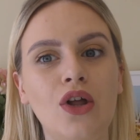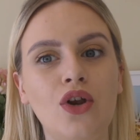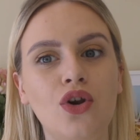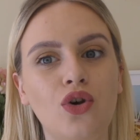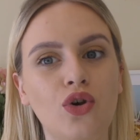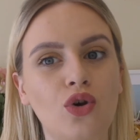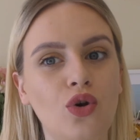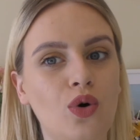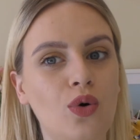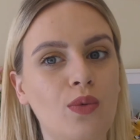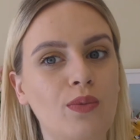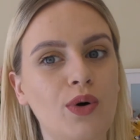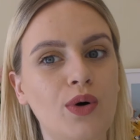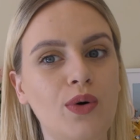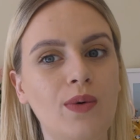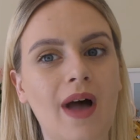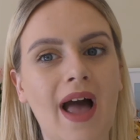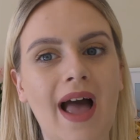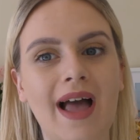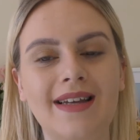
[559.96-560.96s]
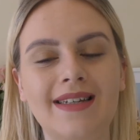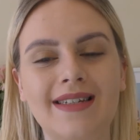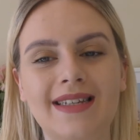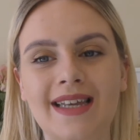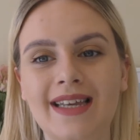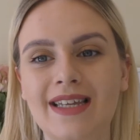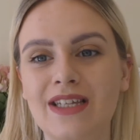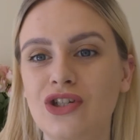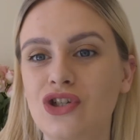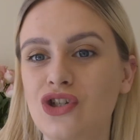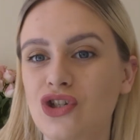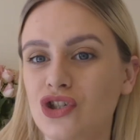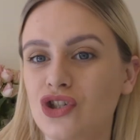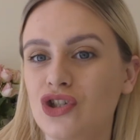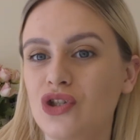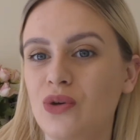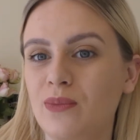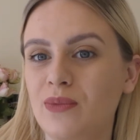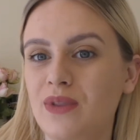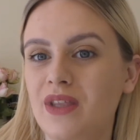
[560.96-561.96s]
normal, and it's just
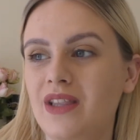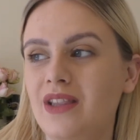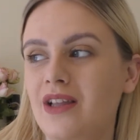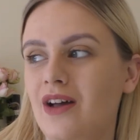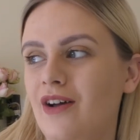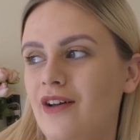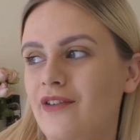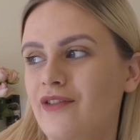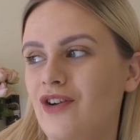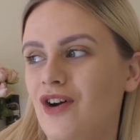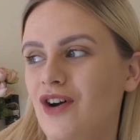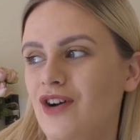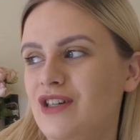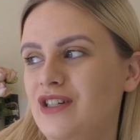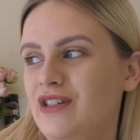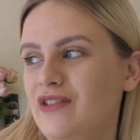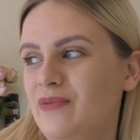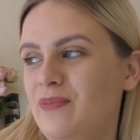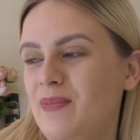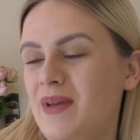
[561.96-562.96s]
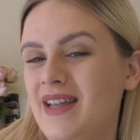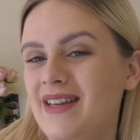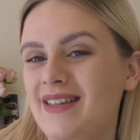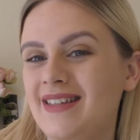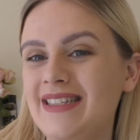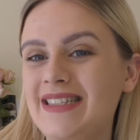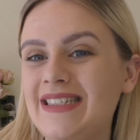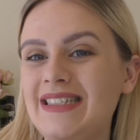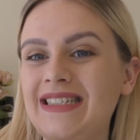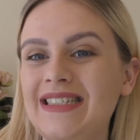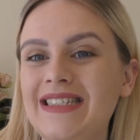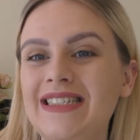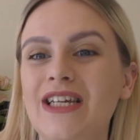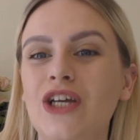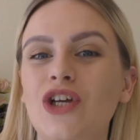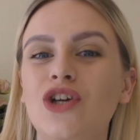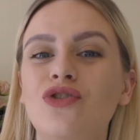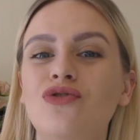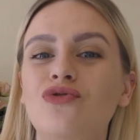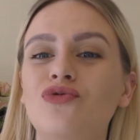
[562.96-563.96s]
something that I've kind of been
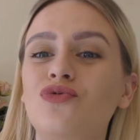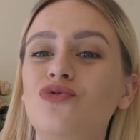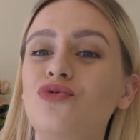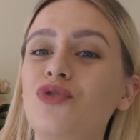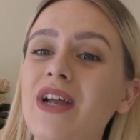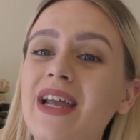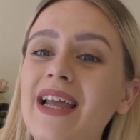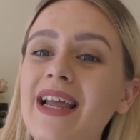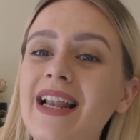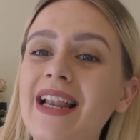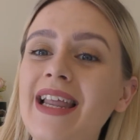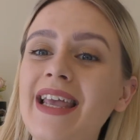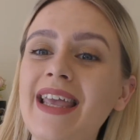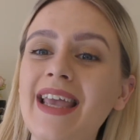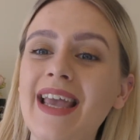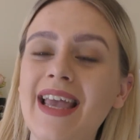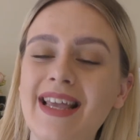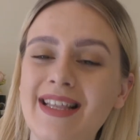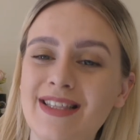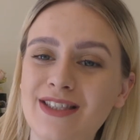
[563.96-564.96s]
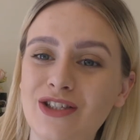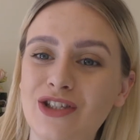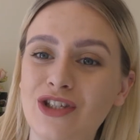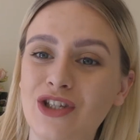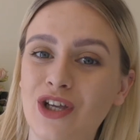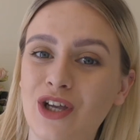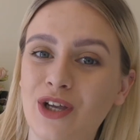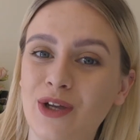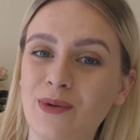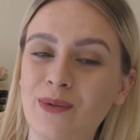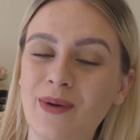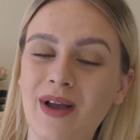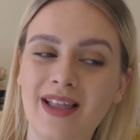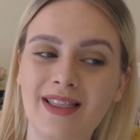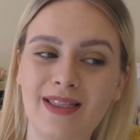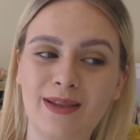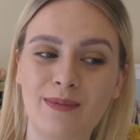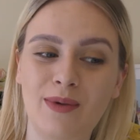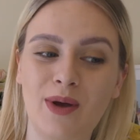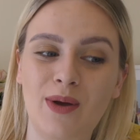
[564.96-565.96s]
really into
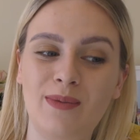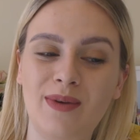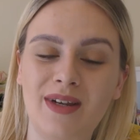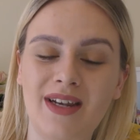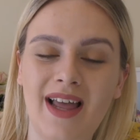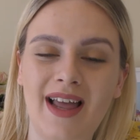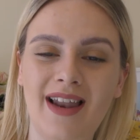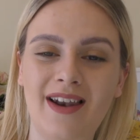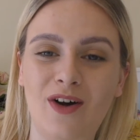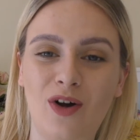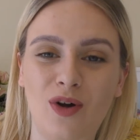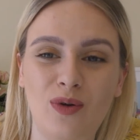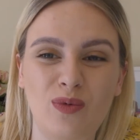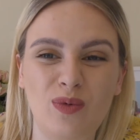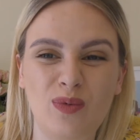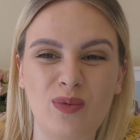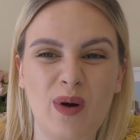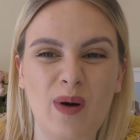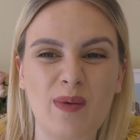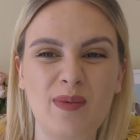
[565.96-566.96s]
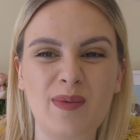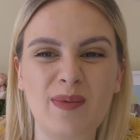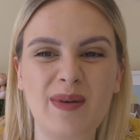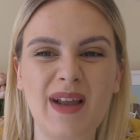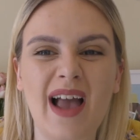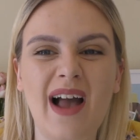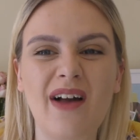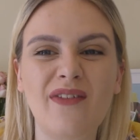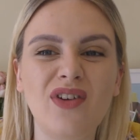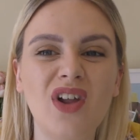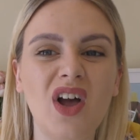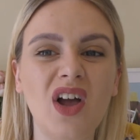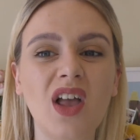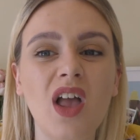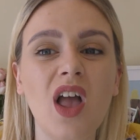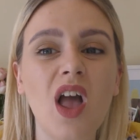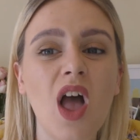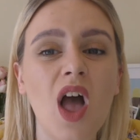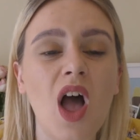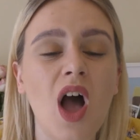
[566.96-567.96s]
at the moment, and I will probably have like
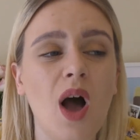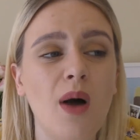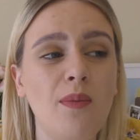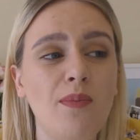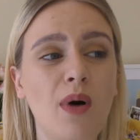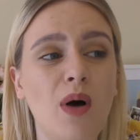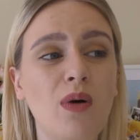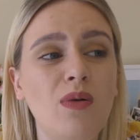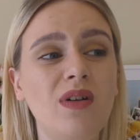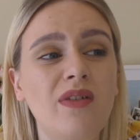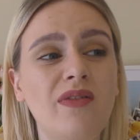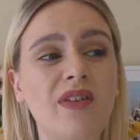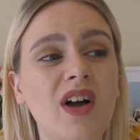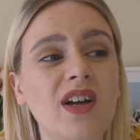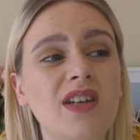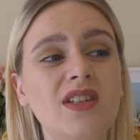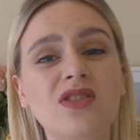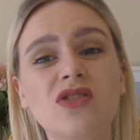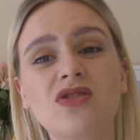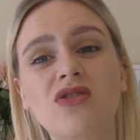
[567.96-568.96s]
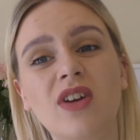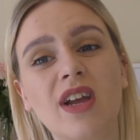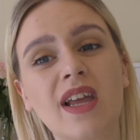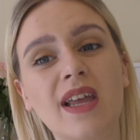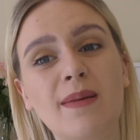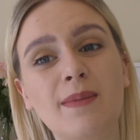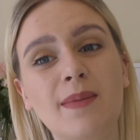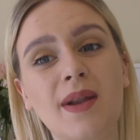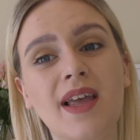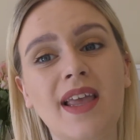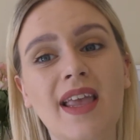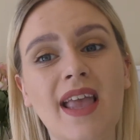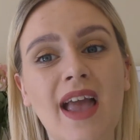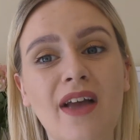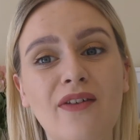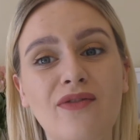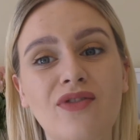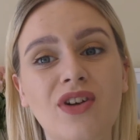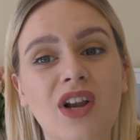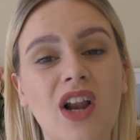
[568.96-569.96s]
a bowl of ice cream like
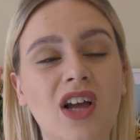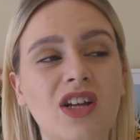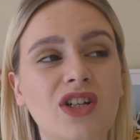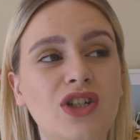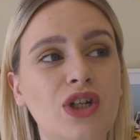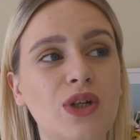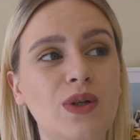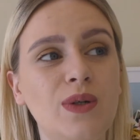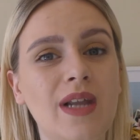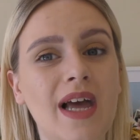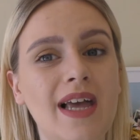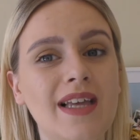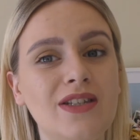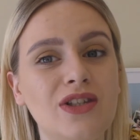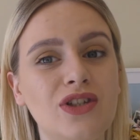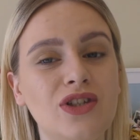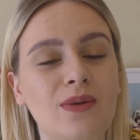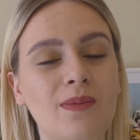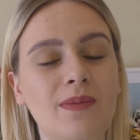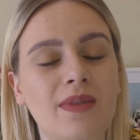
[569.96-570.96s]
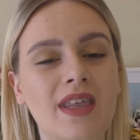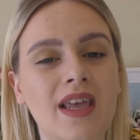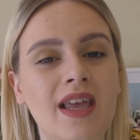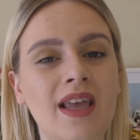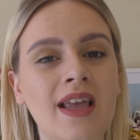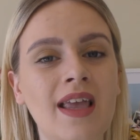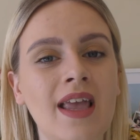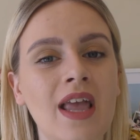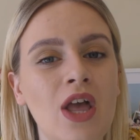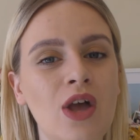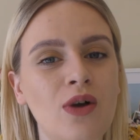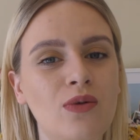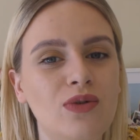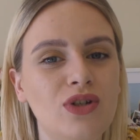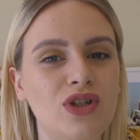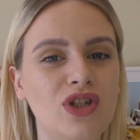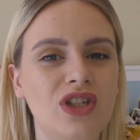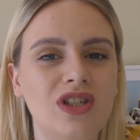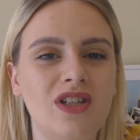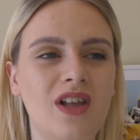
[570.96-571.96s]
every like 2 days or something,
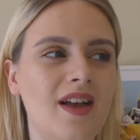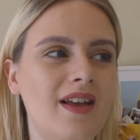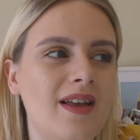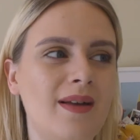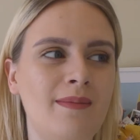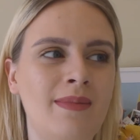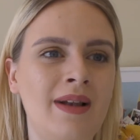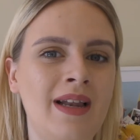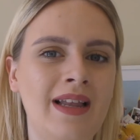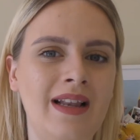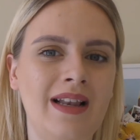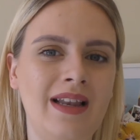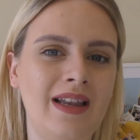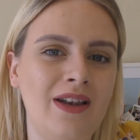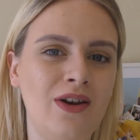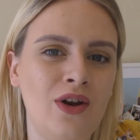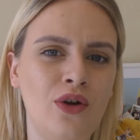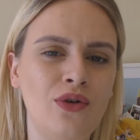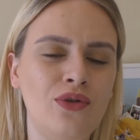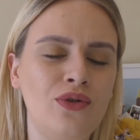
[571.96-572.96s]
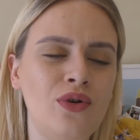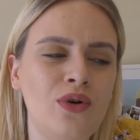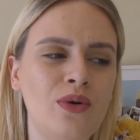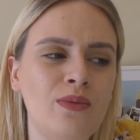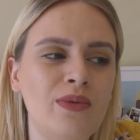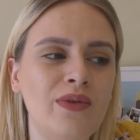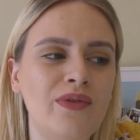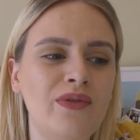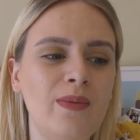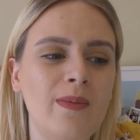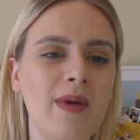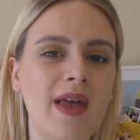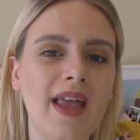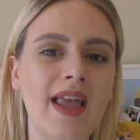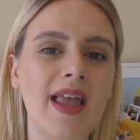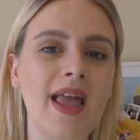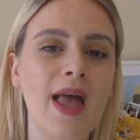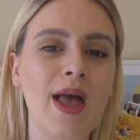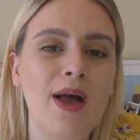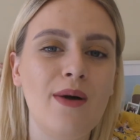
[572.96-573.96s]
which is like completely not normal for
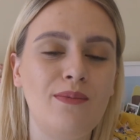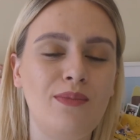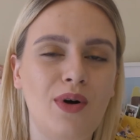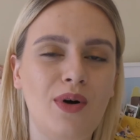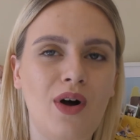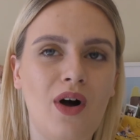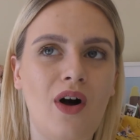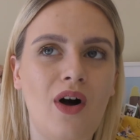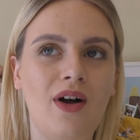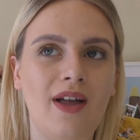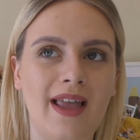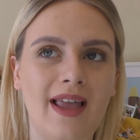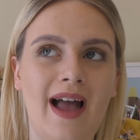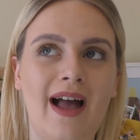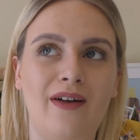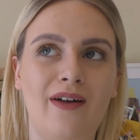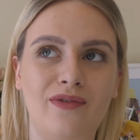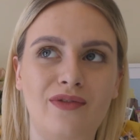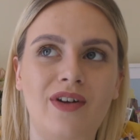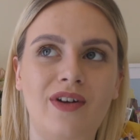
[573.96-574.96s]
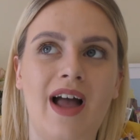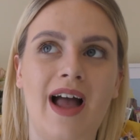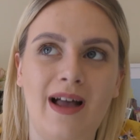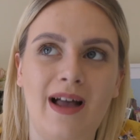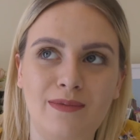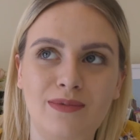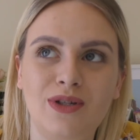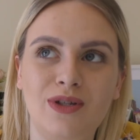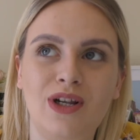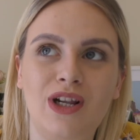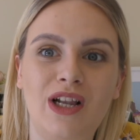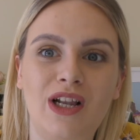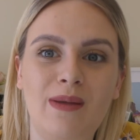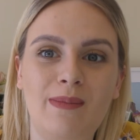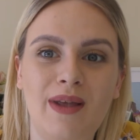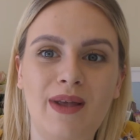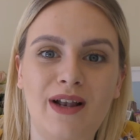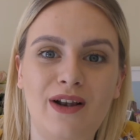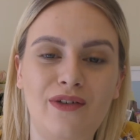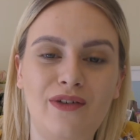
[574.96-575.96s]
me, but I have absolutely
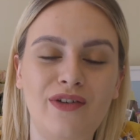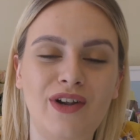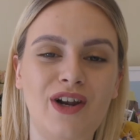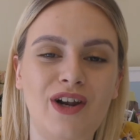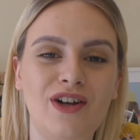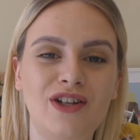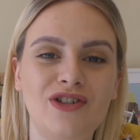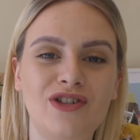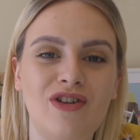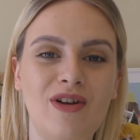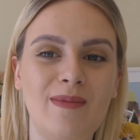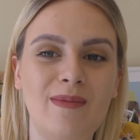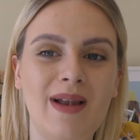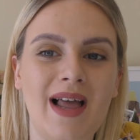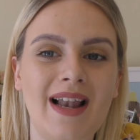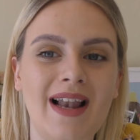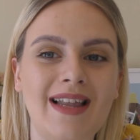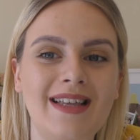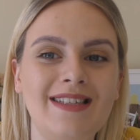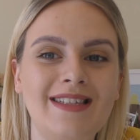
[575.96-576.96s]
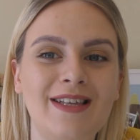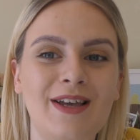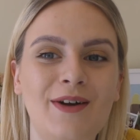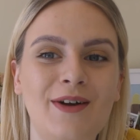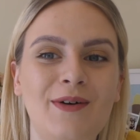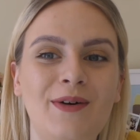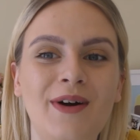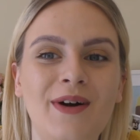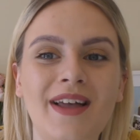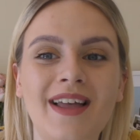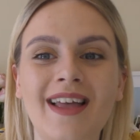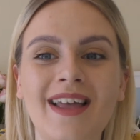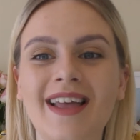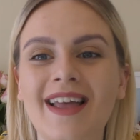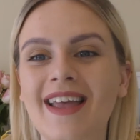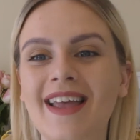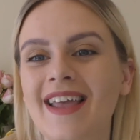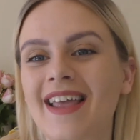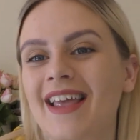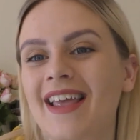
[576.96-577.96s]
been loving ice cream lately, so
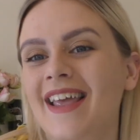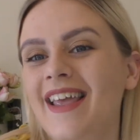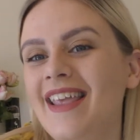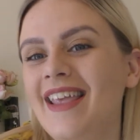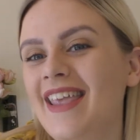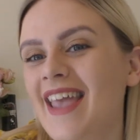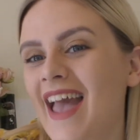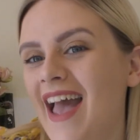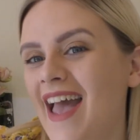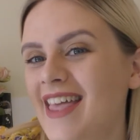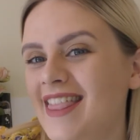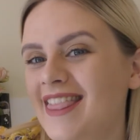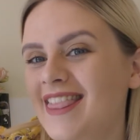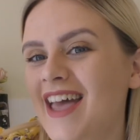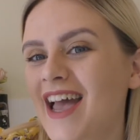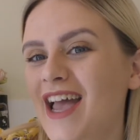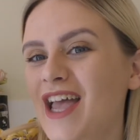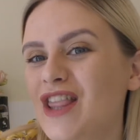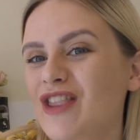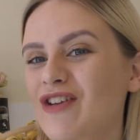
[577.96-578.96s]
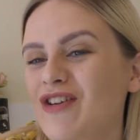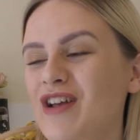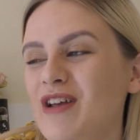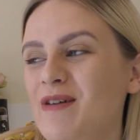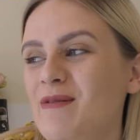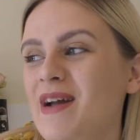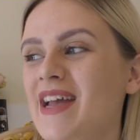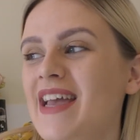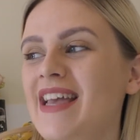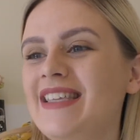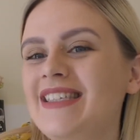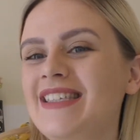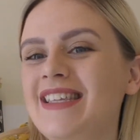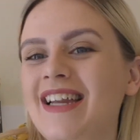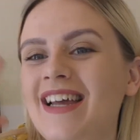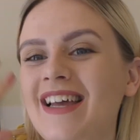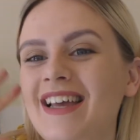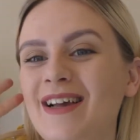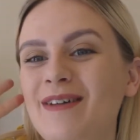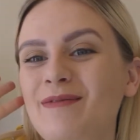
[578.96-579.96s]
yay, 33 weeks and
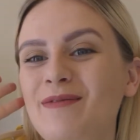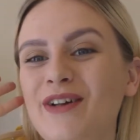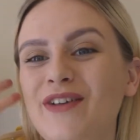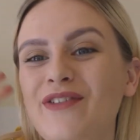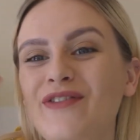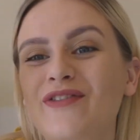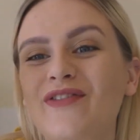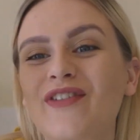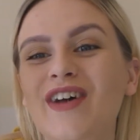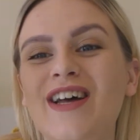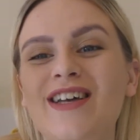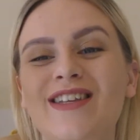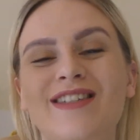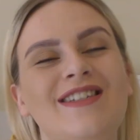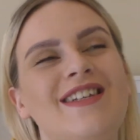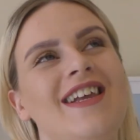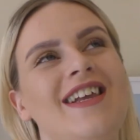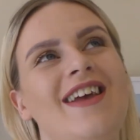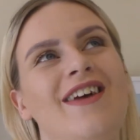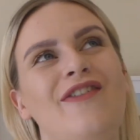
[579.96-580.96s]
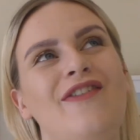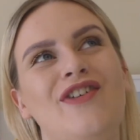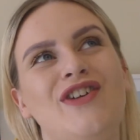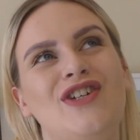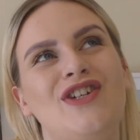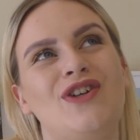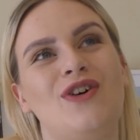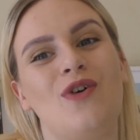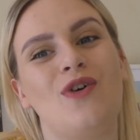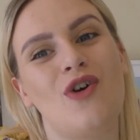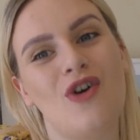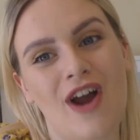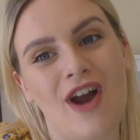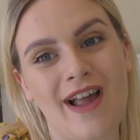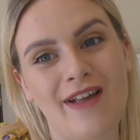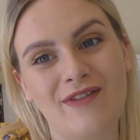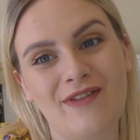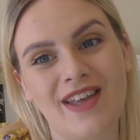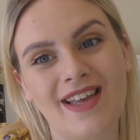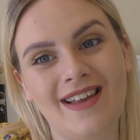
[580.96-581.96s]
I got my first official
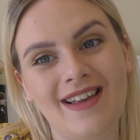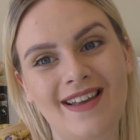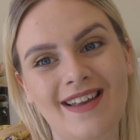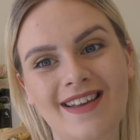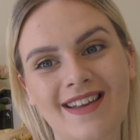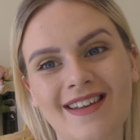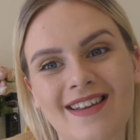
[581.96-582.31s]
craving.